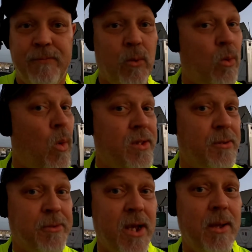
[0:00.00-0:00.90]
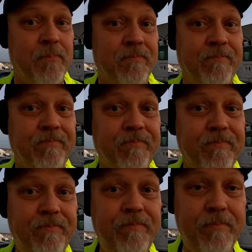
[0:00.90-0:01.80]
for quite some time.
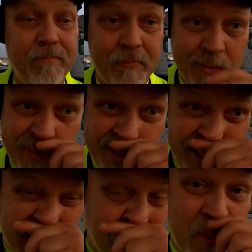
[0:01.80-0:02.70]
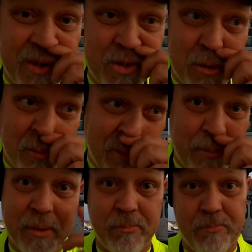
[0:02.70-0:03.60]
I want to be
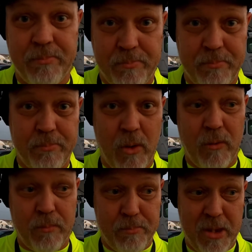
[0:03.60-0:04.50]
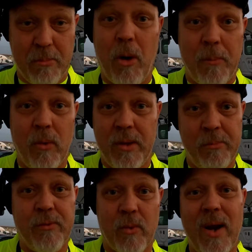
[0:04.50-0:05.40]
able to be mobile
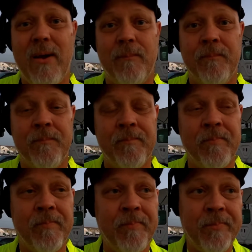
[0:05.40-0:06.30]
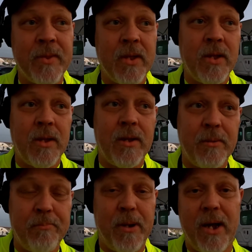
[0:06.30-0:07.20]
and move around,
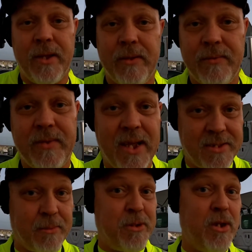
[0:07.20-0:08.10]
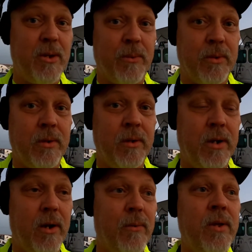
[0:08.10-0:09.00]
but that's up to you.
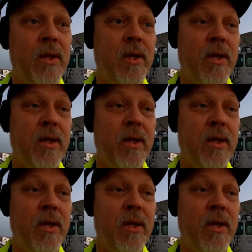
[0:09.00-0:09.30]
You know,